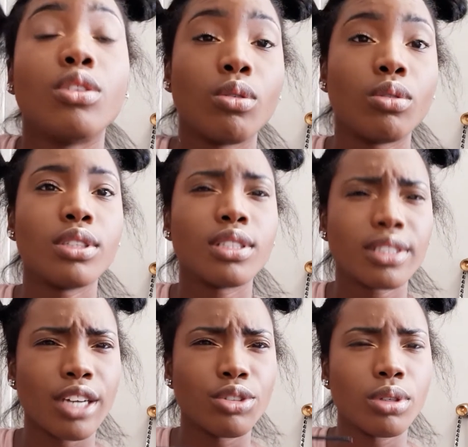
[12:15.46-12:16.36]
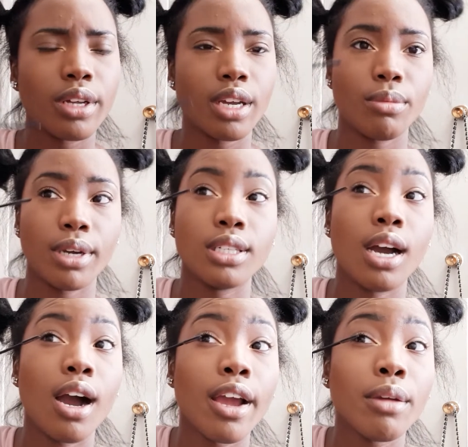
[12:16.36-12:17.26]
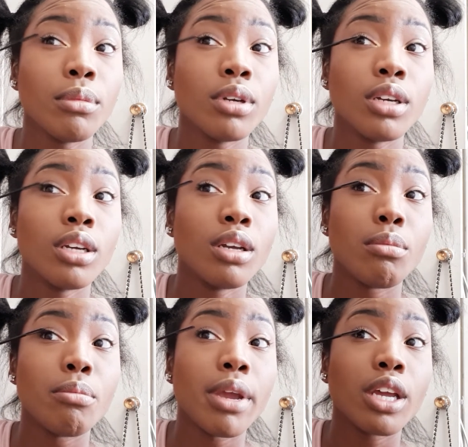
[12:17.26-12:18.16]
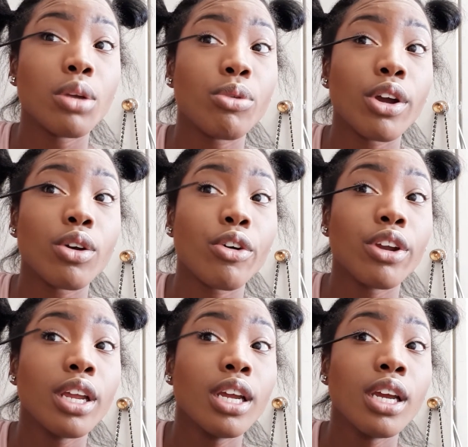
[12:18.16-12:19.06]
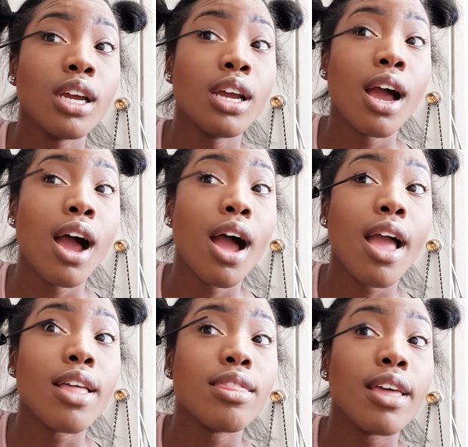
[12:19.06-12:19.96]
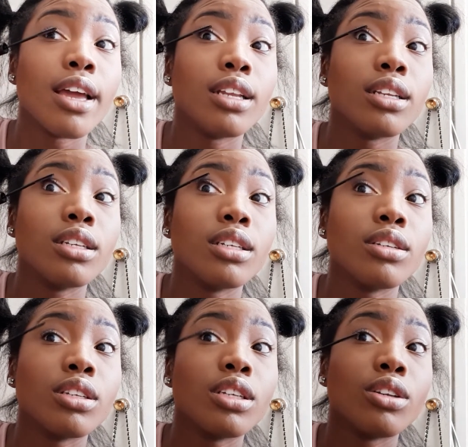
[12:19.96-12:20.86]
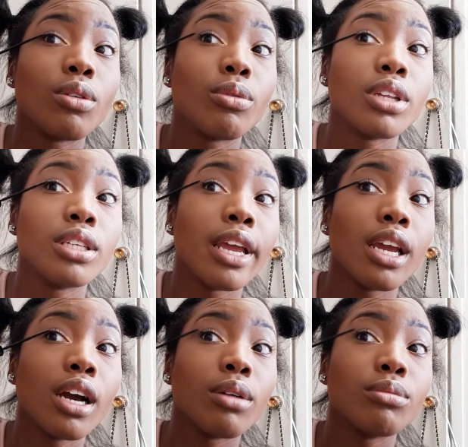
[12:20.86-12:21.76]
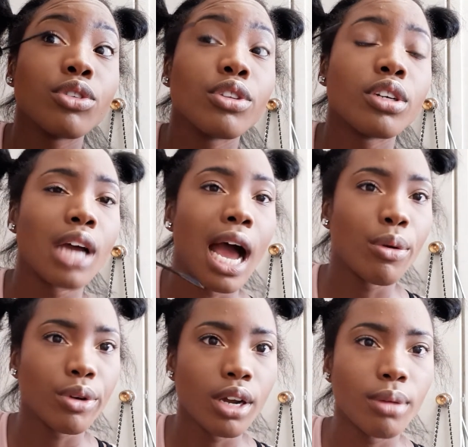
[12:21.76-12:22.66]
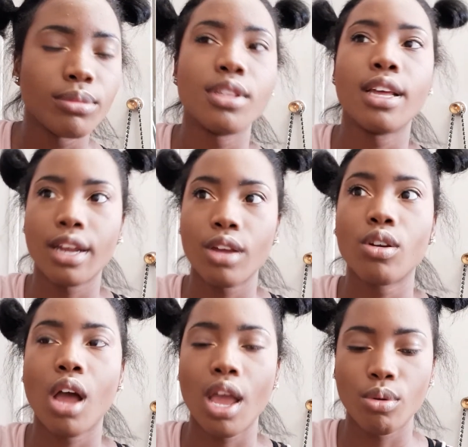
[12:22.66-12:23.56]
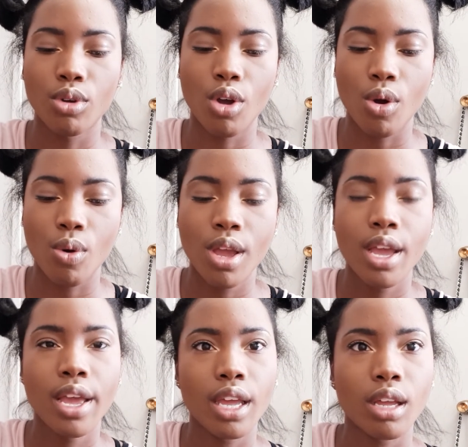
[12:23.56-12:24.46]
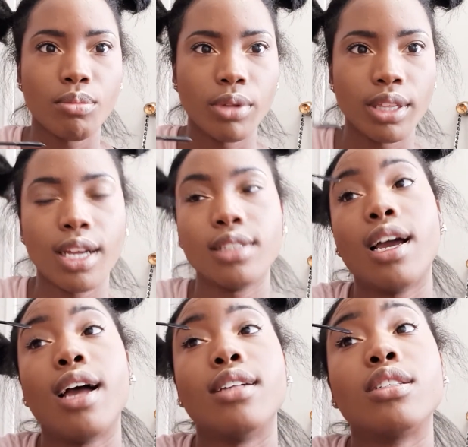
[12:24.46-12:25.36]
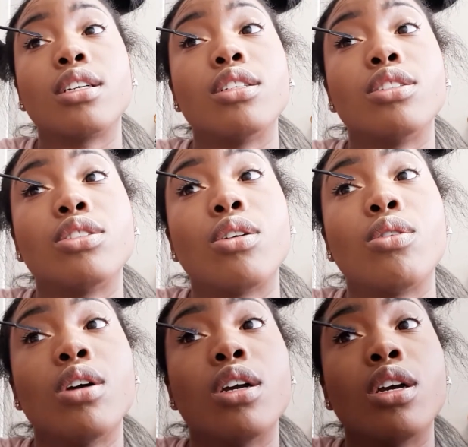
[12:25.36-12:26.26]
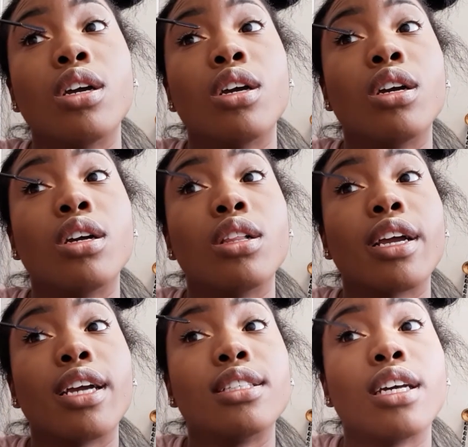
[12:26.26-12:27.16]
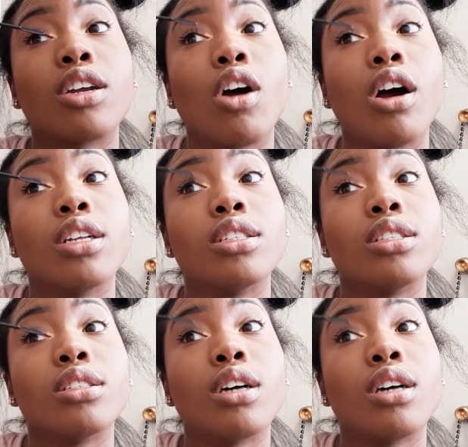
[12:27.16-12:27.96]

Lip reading: schedule it in my time, make it a priority, and then, when the day comes or the hour comes, then I will go and complete that task. And so, like I said, God is